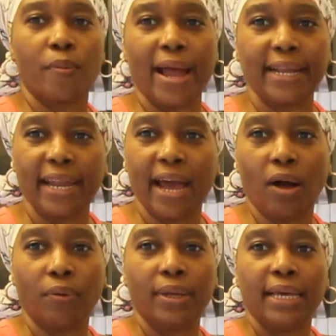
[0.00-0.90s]
right
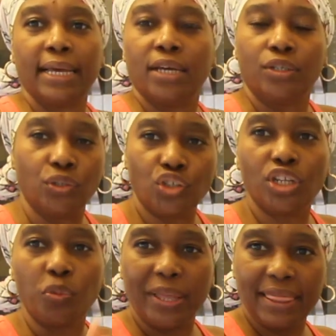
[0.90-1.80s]
now.
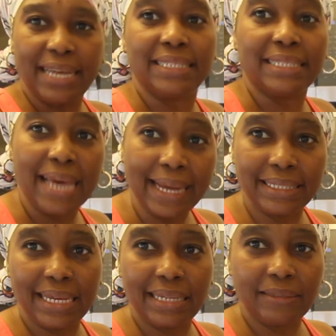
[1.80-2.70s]
Usually when they
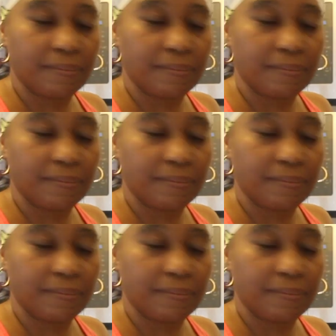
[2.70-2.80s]
detect it,